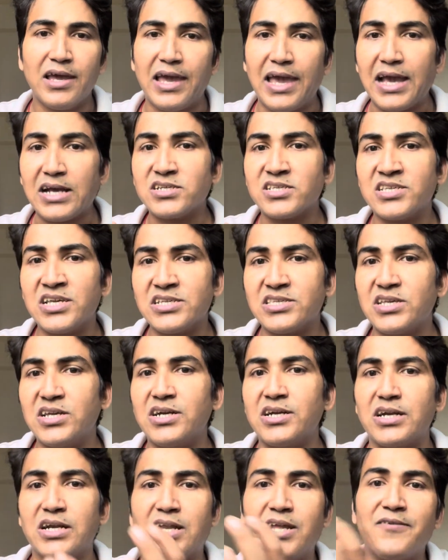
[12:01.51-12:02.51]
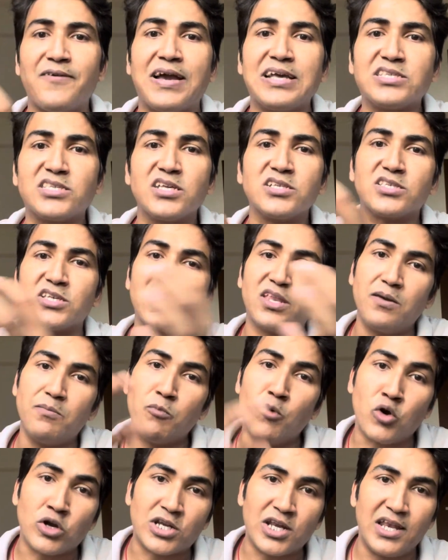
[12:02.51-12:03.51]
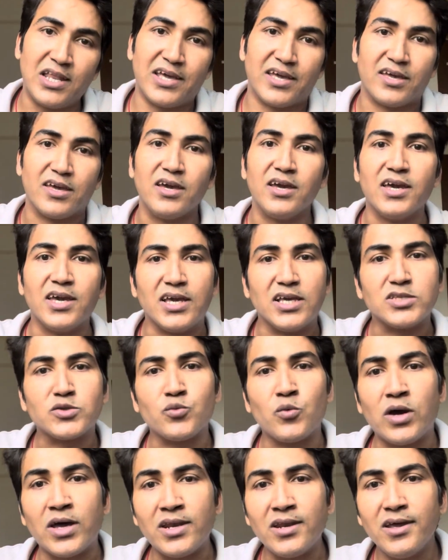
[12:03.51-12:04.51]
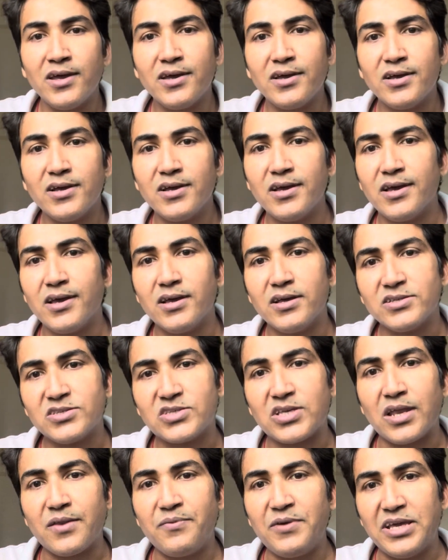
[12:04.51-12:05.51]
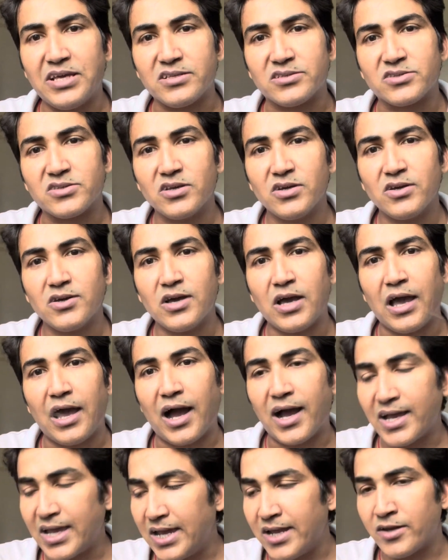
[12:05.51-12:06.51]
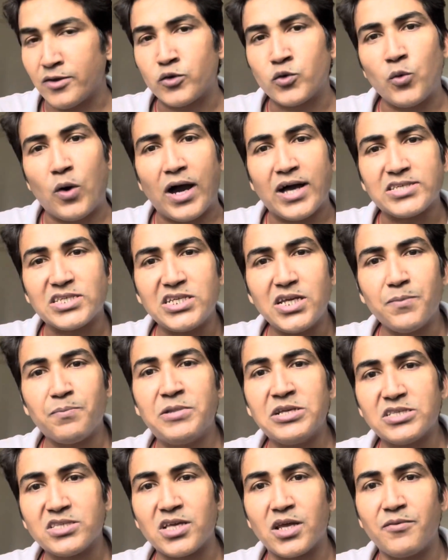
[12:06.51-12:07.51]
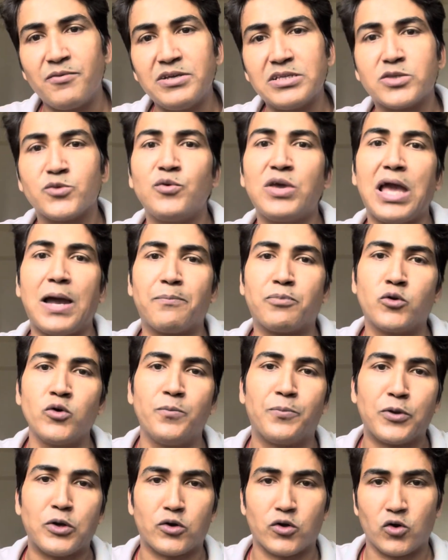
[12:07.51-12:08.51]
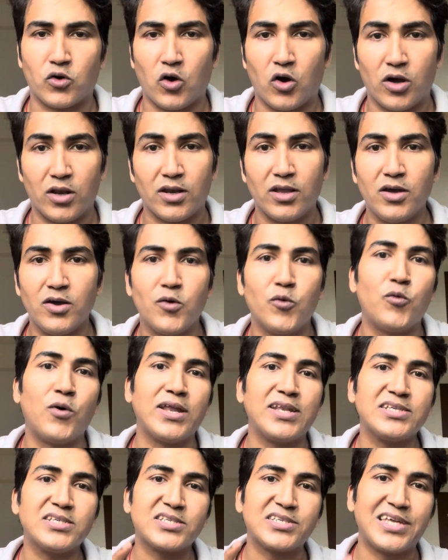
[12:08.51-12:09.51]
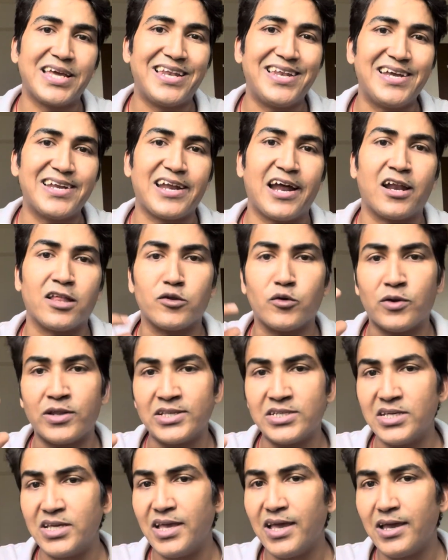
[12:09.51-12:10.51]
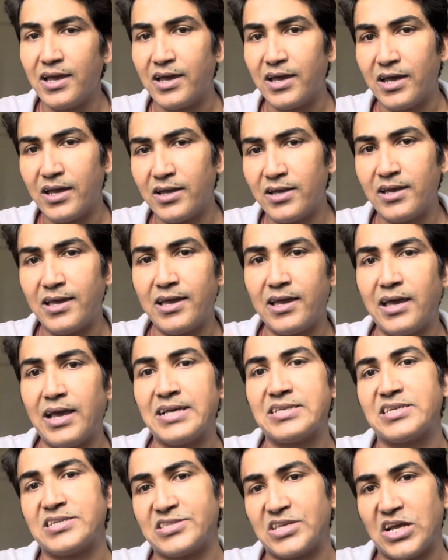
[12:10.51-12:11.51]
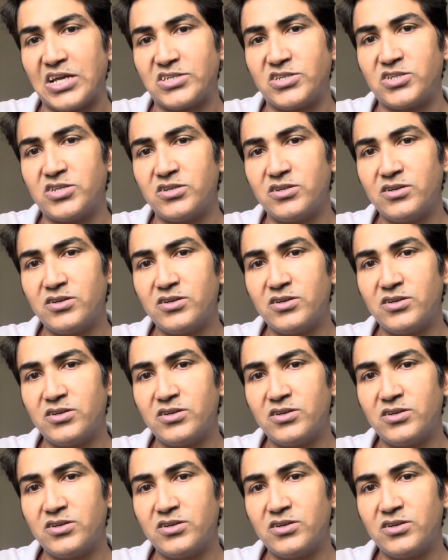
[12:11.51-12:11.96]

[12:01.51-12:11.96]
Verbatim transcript: Accessing devices remotely is one service. Again, to achieve this service, we have two protocol. One is telnet another one is SSH.